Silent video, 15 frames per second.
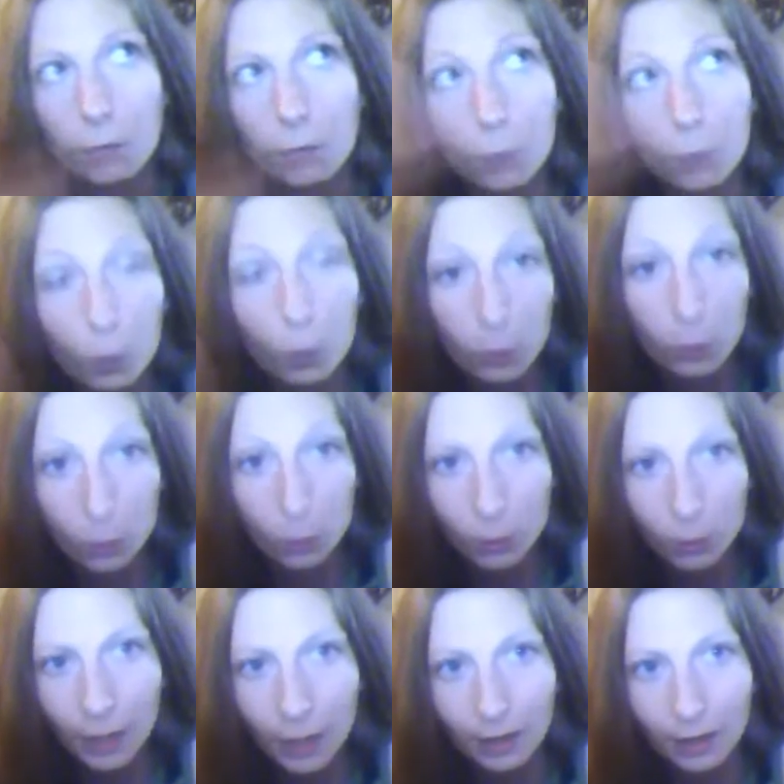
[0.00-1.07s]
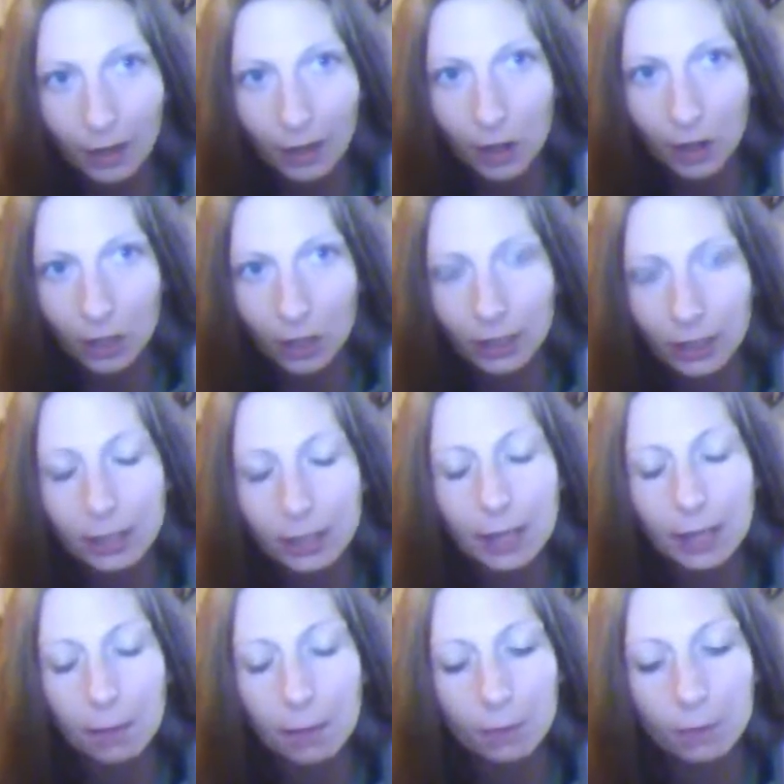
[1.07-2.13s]
full moon, I call it,
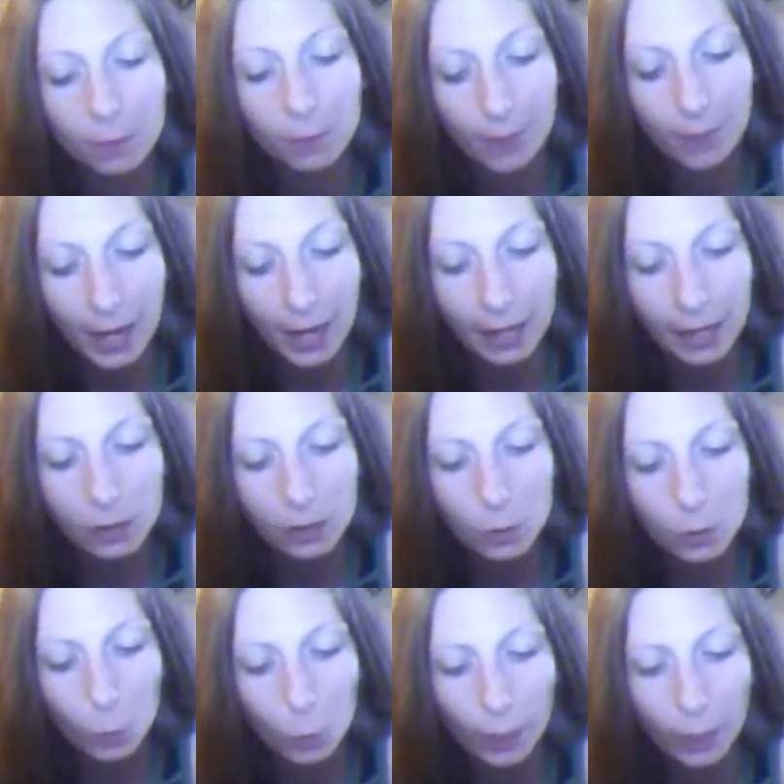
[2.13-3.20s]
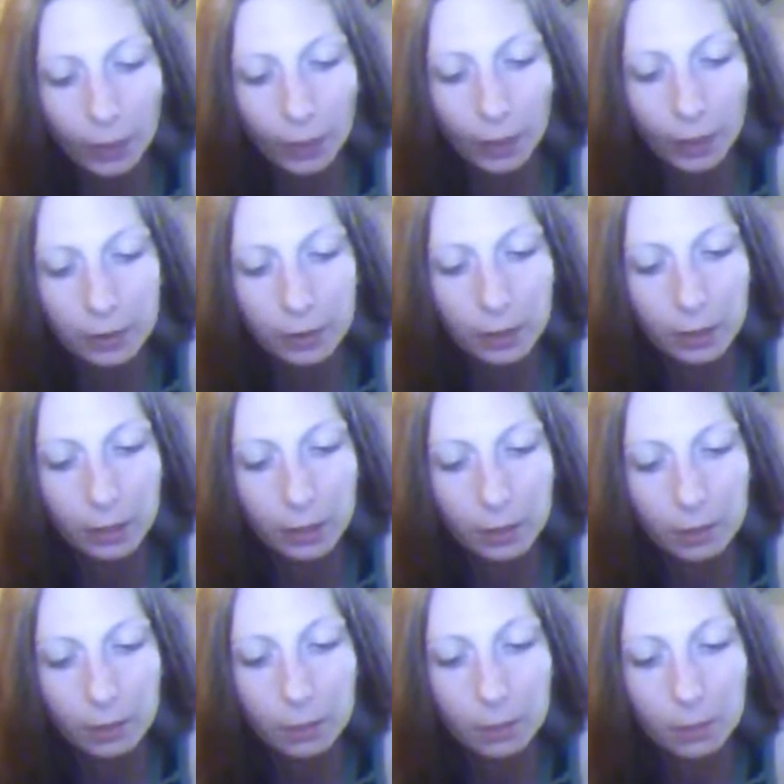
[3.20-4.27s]
type of days where it's
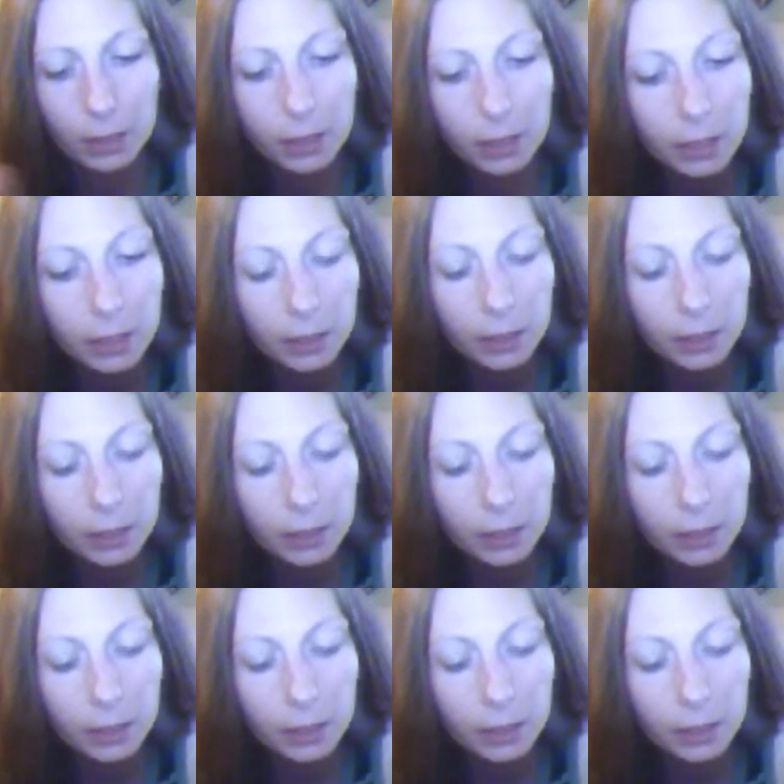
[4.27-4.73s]
the peak.